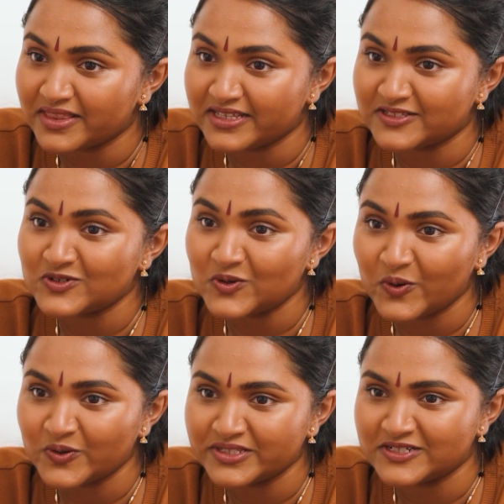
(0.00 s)
things are
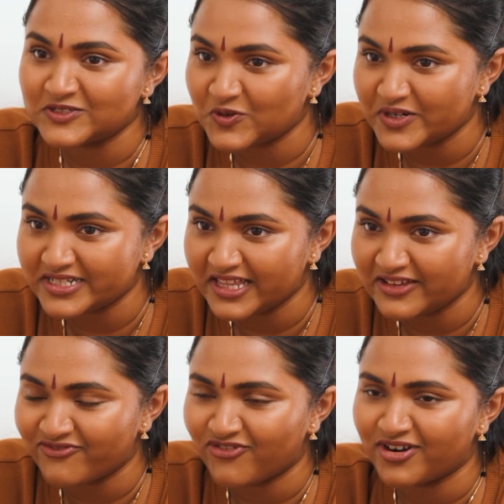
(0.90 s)
told in a
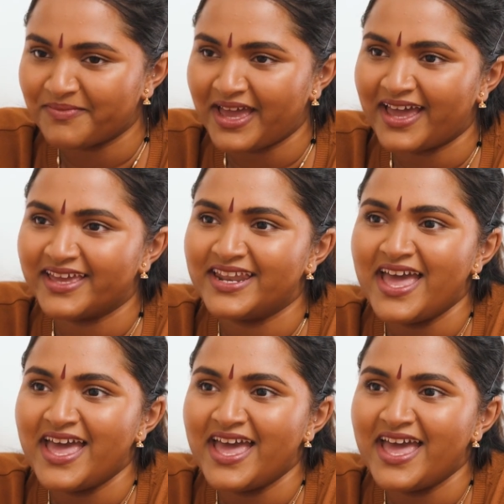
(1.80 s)
storytelling format.